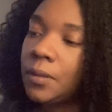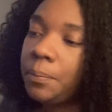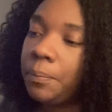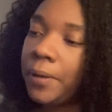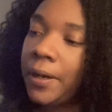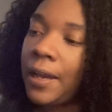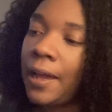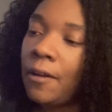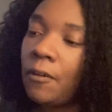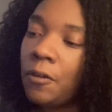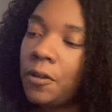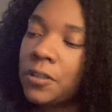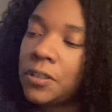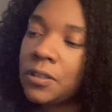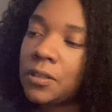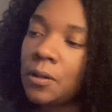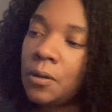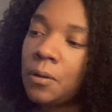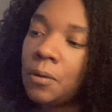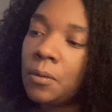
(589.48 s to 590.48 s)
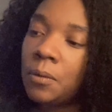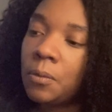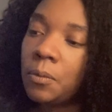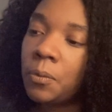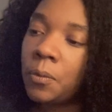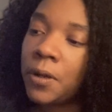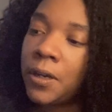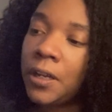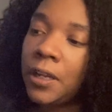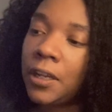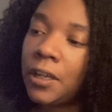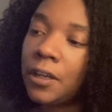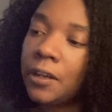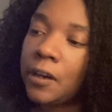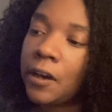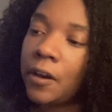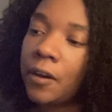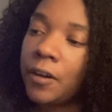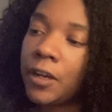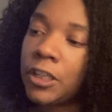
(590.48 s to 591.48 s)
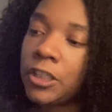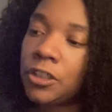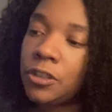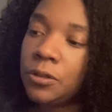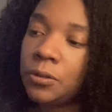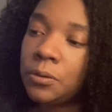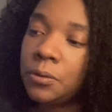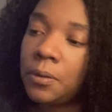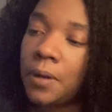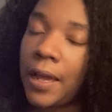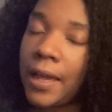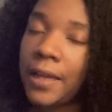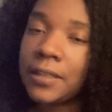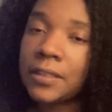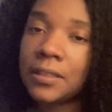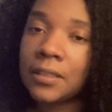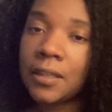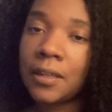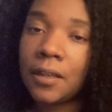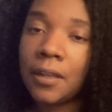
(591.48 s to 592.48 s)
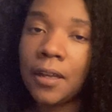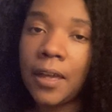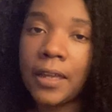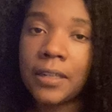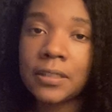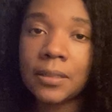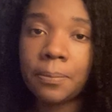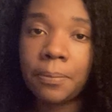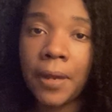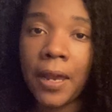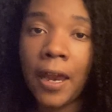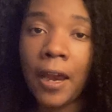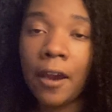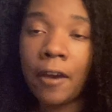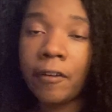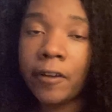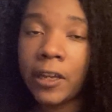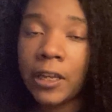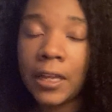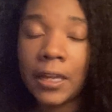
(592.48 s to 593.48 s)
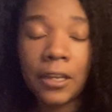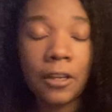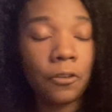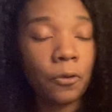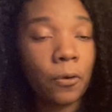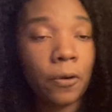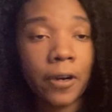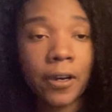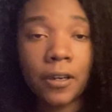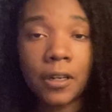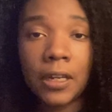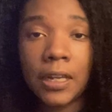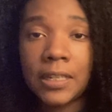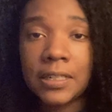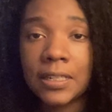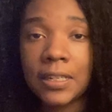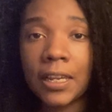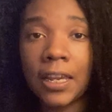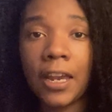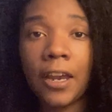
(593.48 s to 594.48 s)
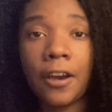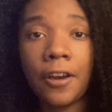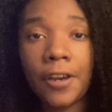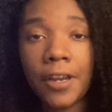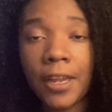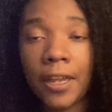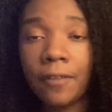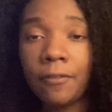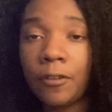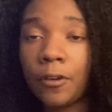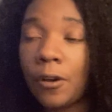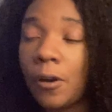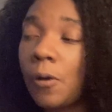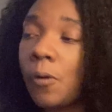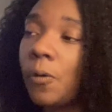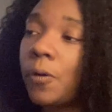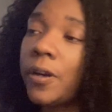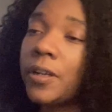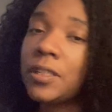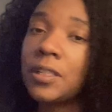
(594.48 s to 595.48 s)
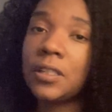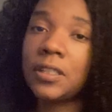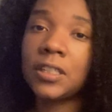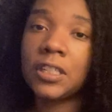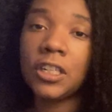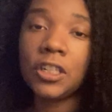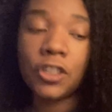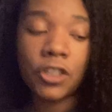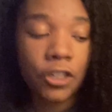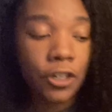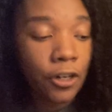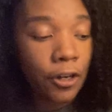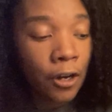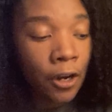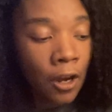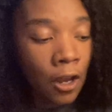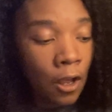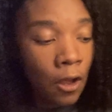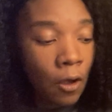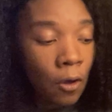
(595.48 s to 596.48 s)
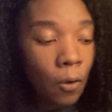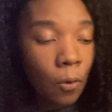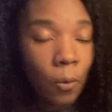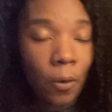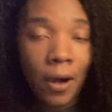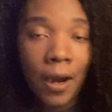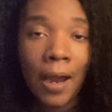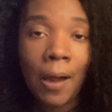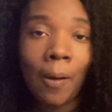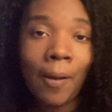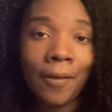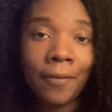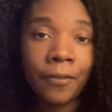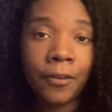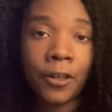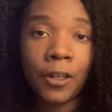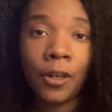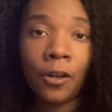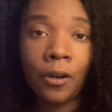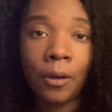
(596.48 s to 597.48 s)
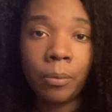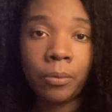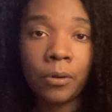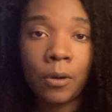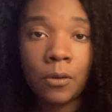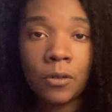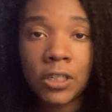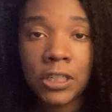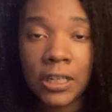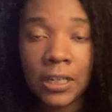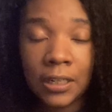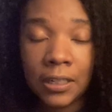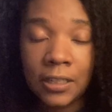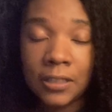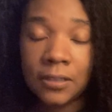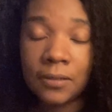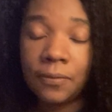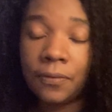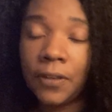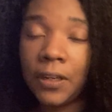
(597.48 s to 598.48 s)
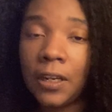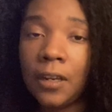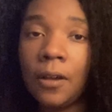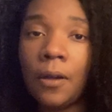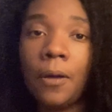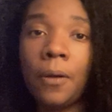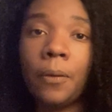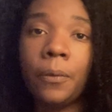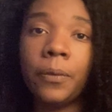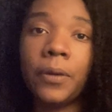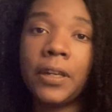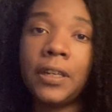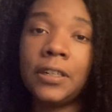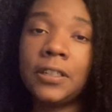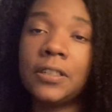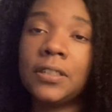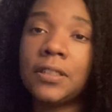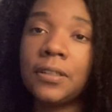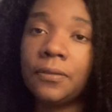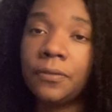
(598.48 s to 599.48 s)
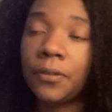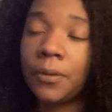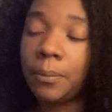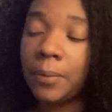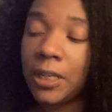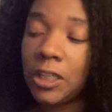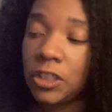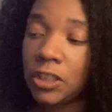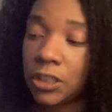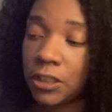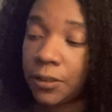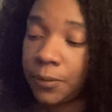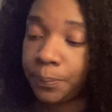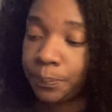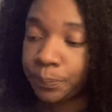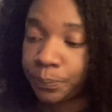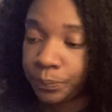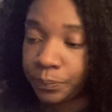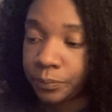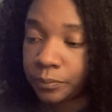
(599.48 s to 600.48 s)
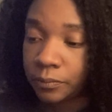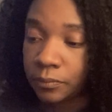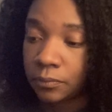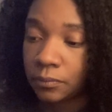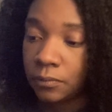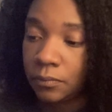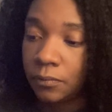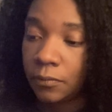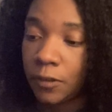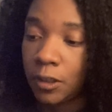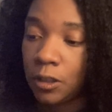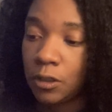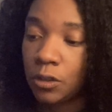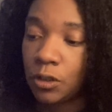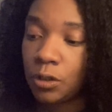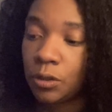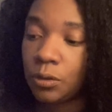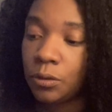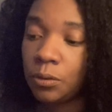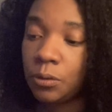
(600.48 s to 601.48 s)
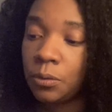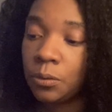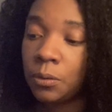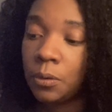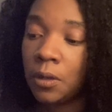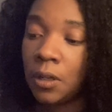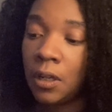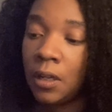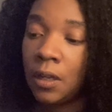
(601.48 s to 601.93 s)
But I also want to encourage you, as a parent, or as a caregiver, or as a teacher, or however you're approaching this video and this information, to